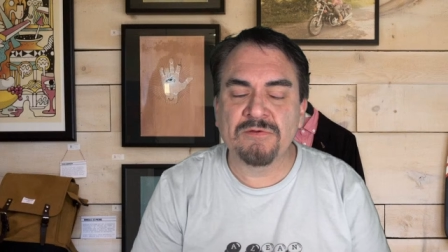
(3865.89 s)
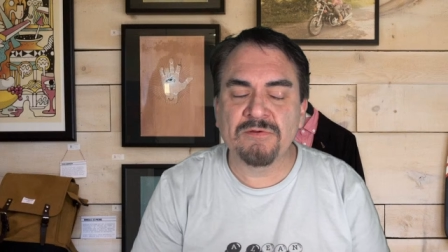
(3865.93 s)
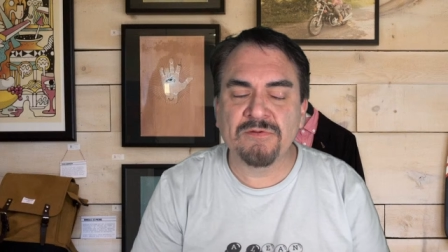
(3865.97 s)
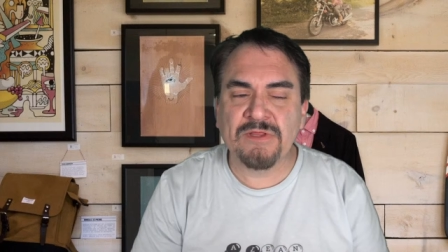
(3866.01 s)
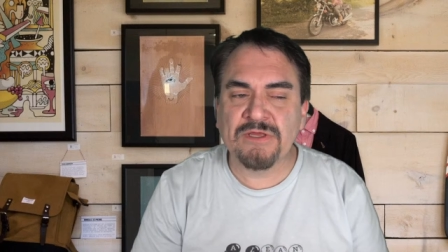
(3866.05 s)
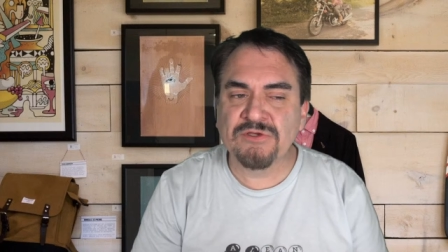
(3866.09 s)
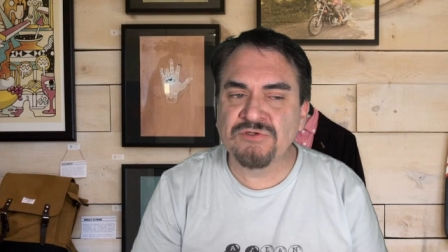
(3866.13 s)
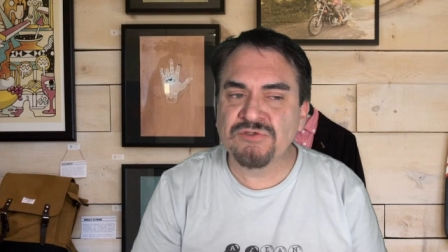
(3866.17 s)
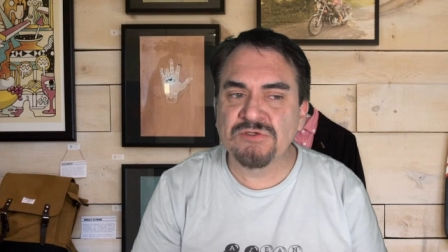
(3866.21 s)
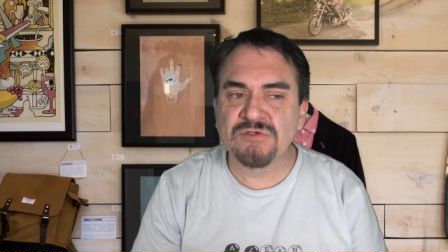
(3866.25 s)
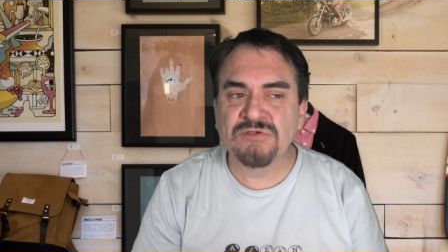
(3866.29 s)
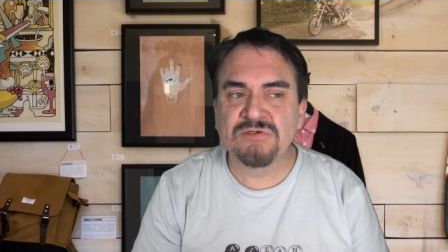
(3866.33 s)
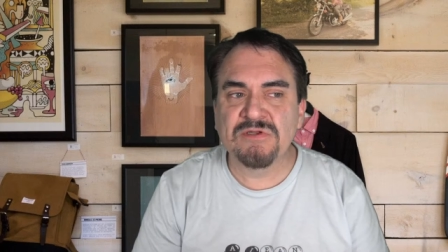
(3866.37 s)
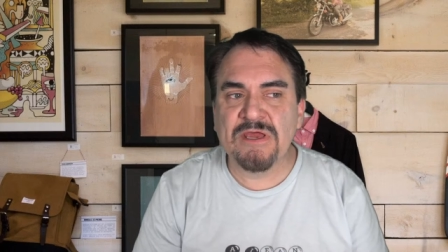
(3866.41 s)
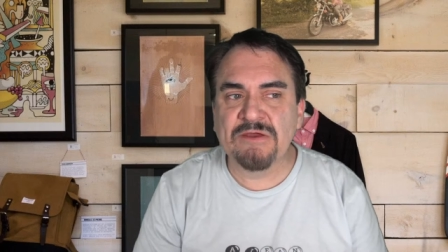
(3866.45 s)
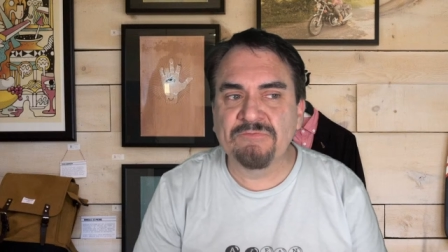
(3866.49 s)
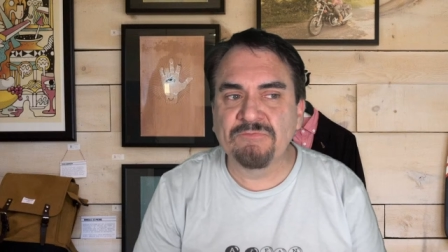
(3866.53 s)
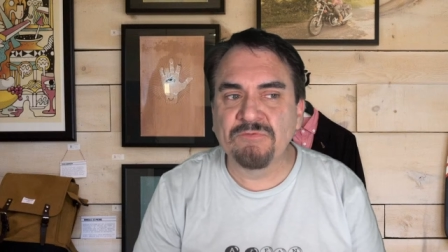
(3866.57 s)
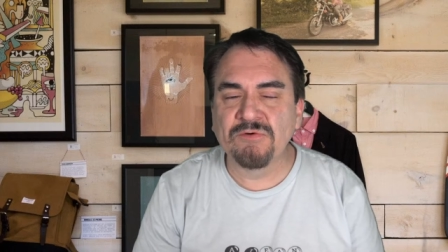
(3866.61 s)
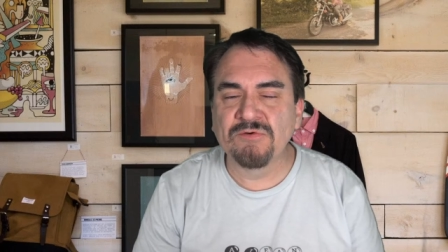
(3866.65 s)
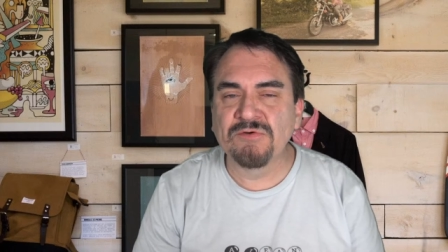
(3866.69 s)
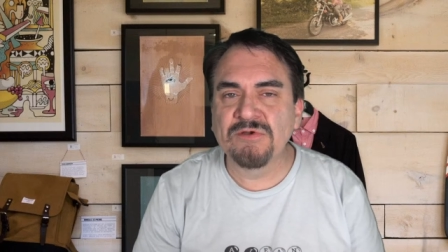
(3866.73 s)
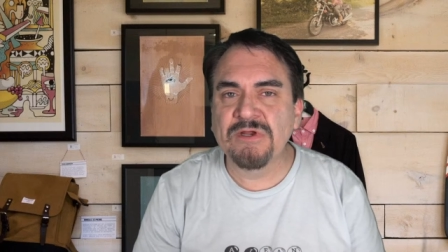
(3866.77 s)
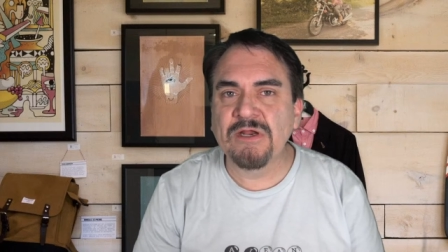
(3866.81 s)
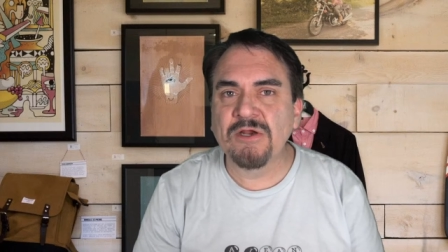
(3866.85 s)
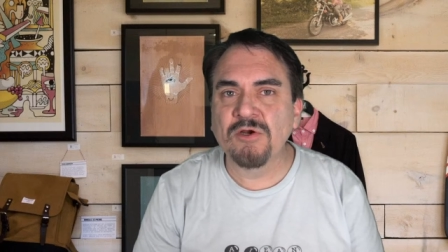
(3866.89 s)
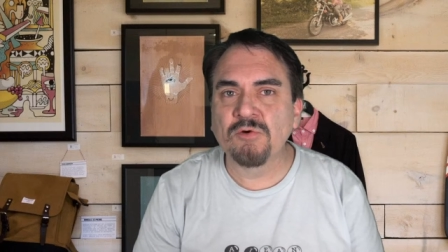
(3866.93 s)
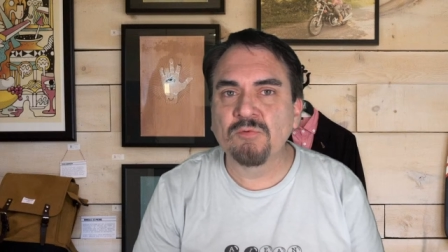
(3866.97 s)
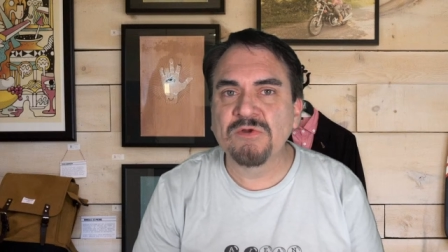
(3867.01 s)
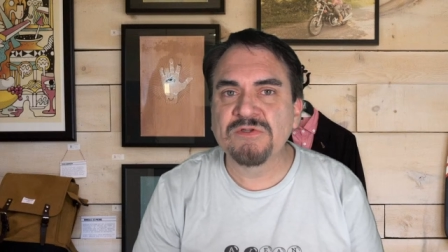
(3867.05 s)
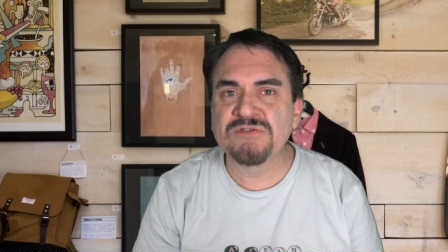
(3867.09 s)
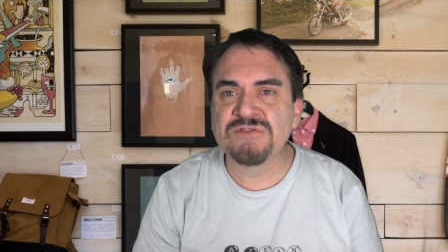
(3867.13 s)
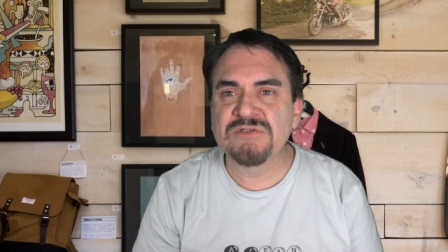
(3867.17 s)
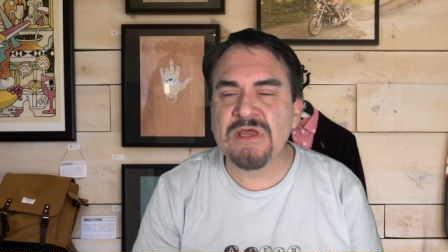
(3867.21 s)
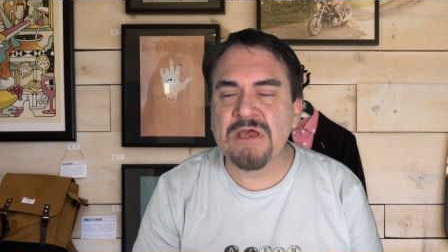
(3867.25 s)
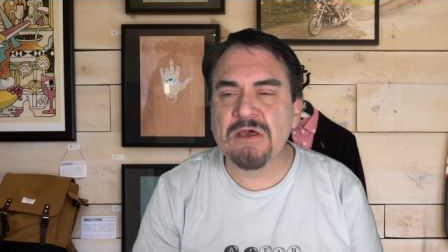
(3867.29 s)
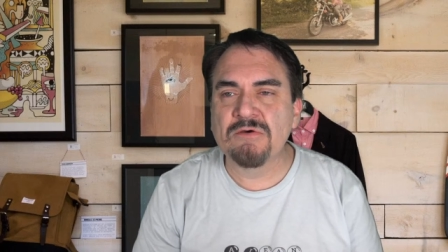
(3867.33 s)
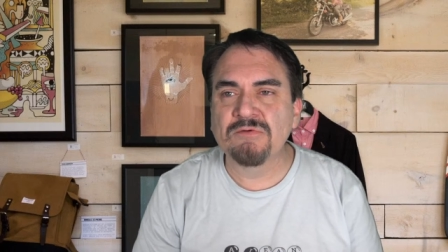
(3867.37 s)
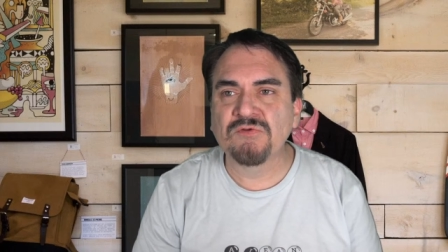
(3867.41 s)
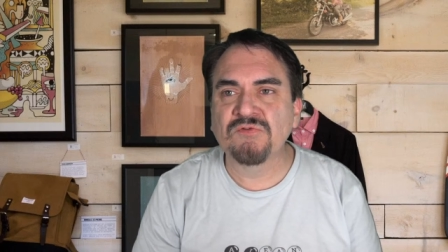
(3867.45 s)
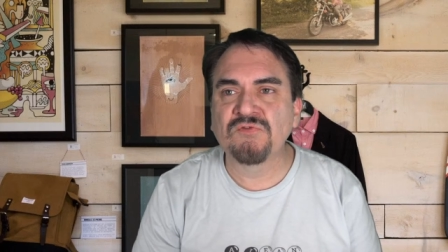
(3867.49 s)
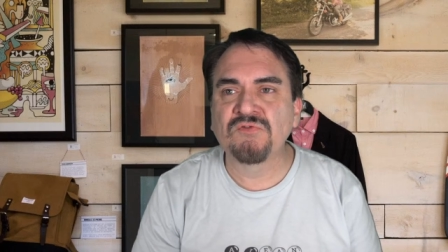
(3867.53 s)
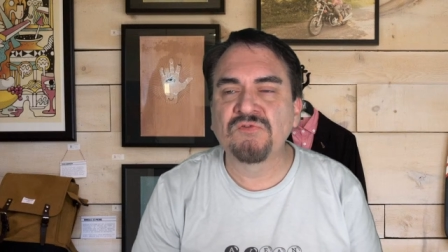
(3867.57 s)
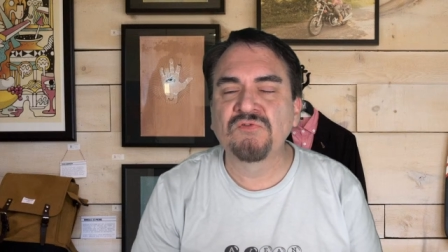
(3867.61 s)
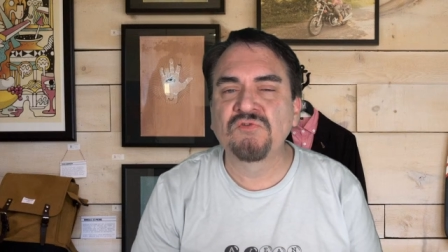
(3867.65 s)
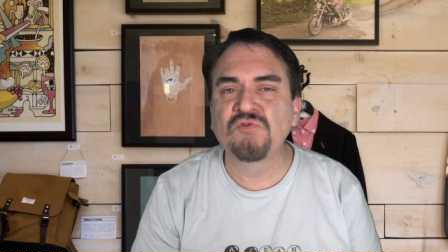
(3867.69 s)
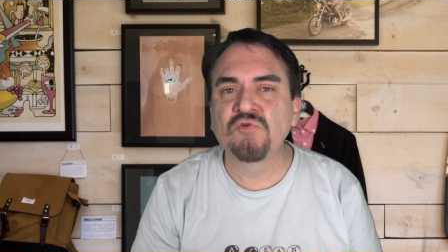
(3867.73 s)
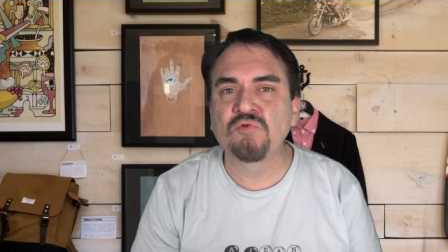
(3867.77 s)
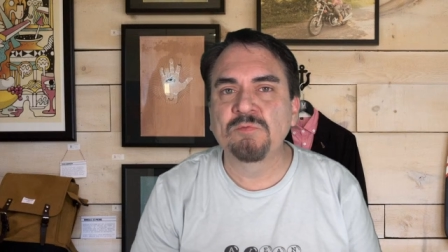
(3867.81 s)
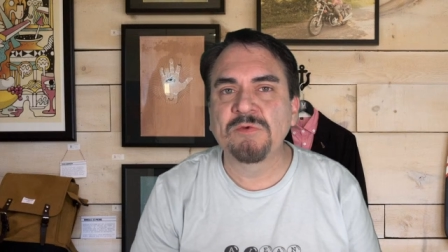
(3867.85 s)
They should never narrow it down
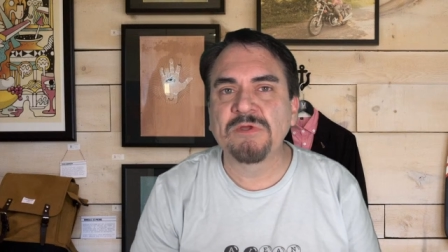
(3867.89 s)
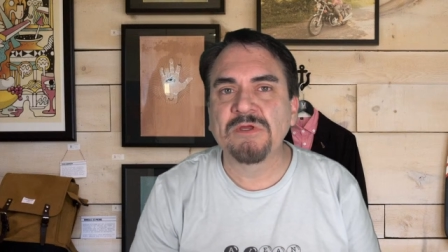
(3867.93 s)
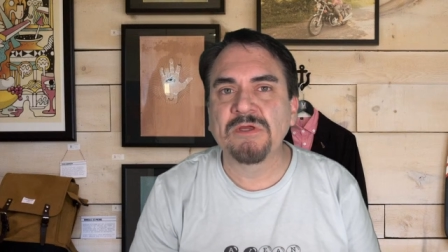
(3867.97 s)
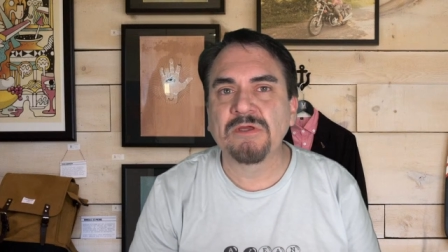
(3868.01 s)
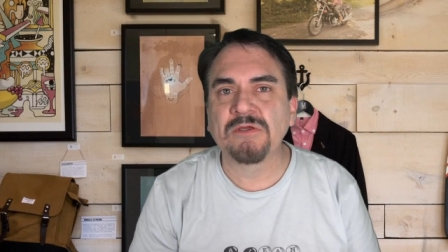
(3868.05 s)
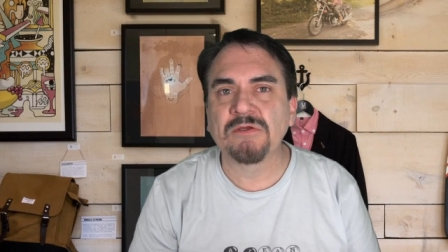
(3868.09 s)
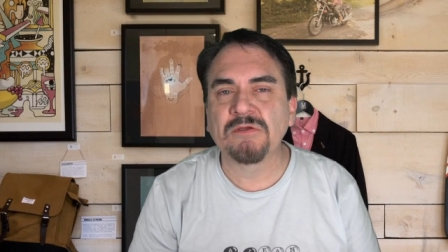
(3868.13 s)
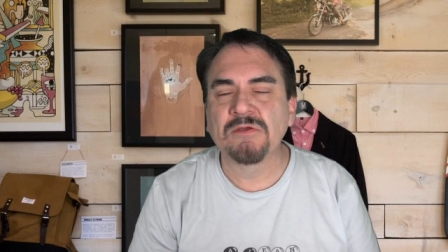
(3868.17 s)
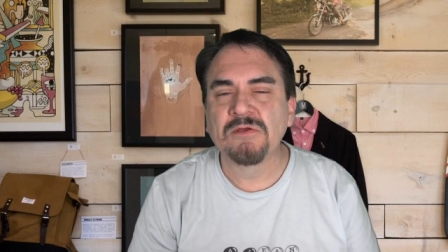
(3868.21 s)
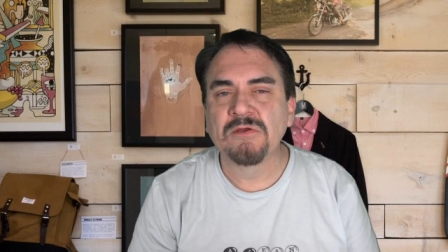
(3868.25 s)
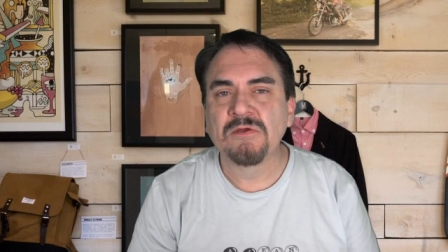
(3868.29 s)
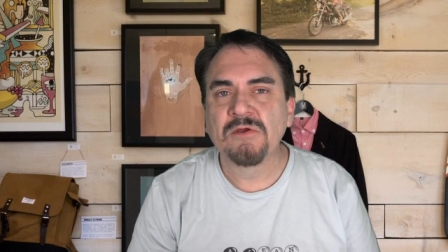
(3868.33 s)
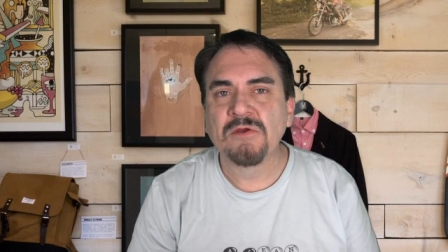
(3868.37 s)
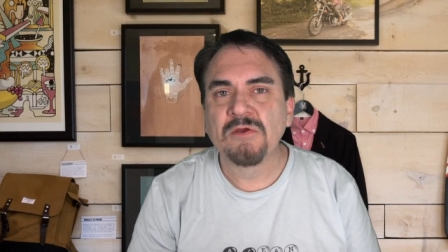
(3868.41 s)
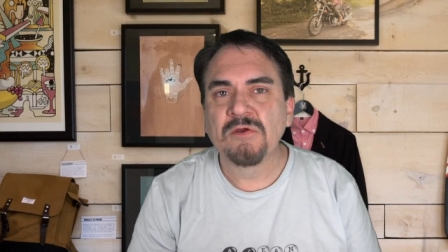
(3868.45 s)
assuming